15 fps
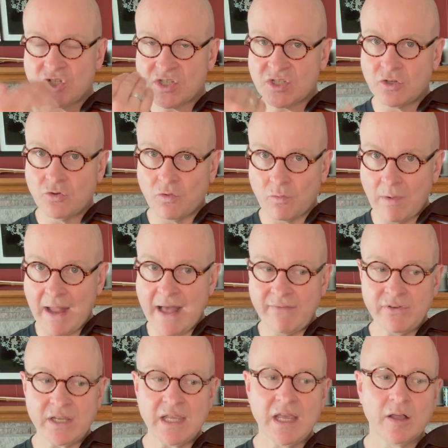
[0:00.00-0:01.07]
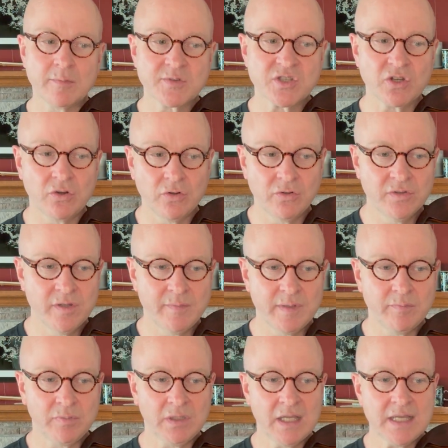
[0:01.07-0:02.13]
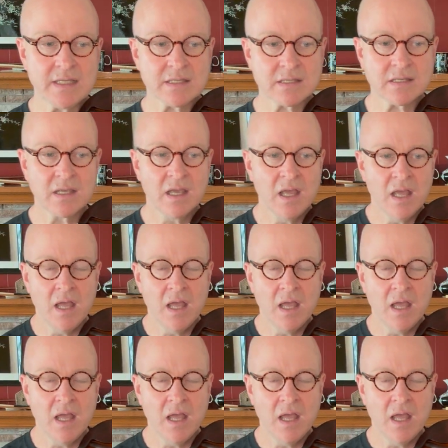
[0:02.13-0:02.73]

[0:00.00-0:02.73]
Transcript: Just gravity helps to hold them in place.